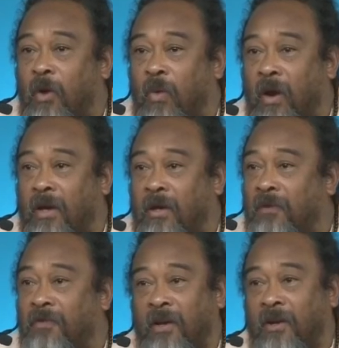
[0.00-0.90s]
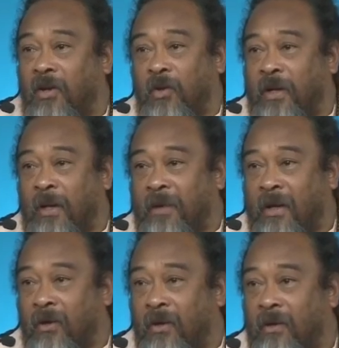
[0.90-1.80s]
you're working you feel you're not doing them
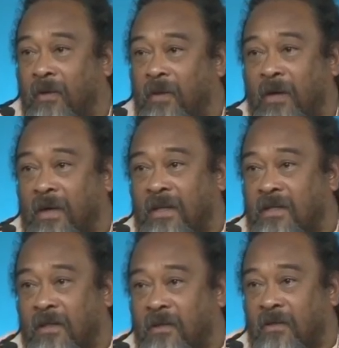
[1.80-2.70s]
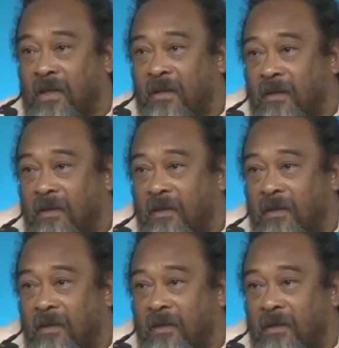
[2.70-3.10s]
any good, what is that thing?